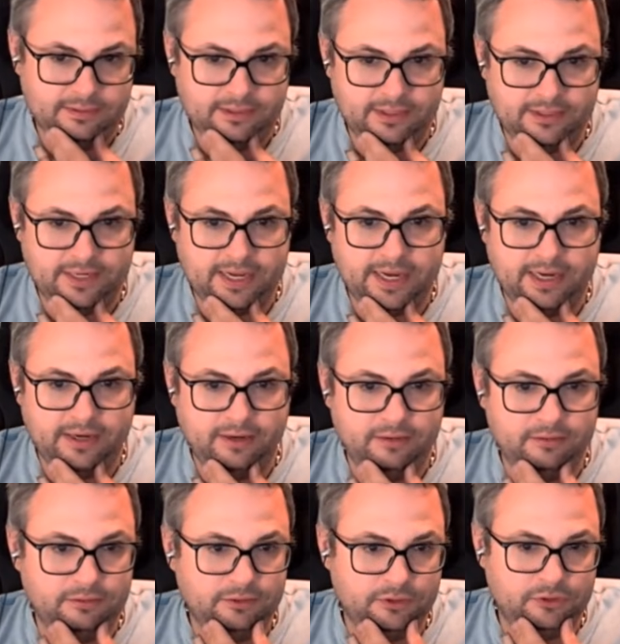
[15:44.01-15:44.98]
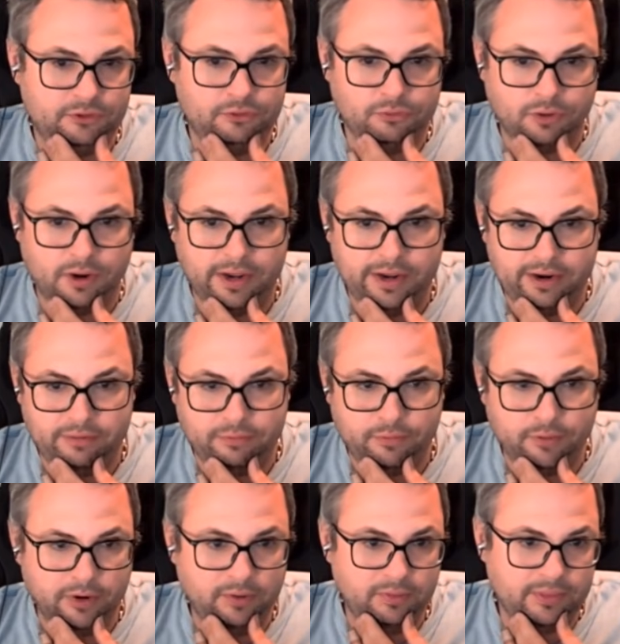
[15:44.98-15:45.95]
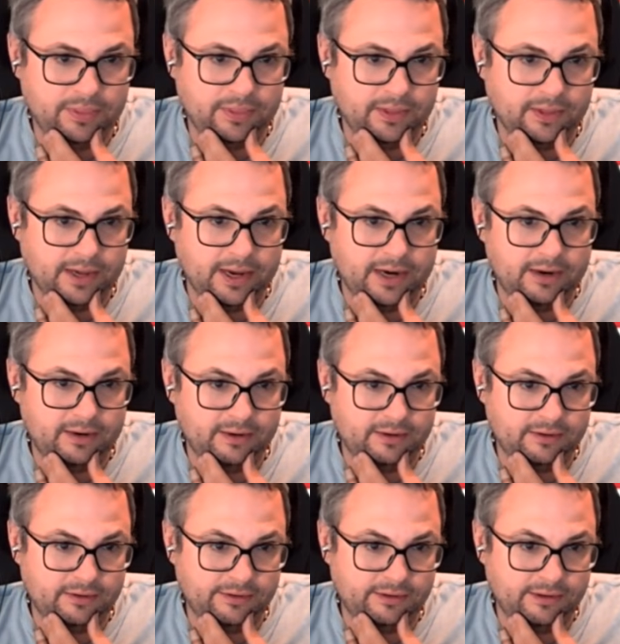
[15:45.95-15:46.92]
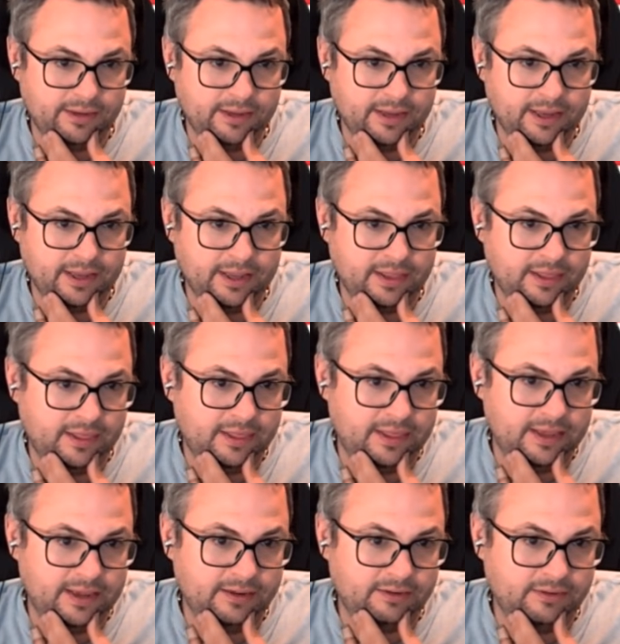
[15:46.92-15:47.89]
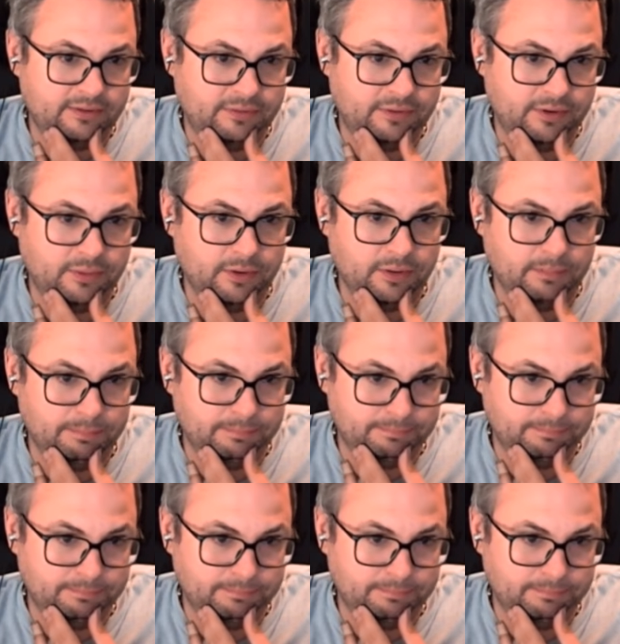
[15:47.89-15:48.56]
because I can just draw in for you that the line does this if you're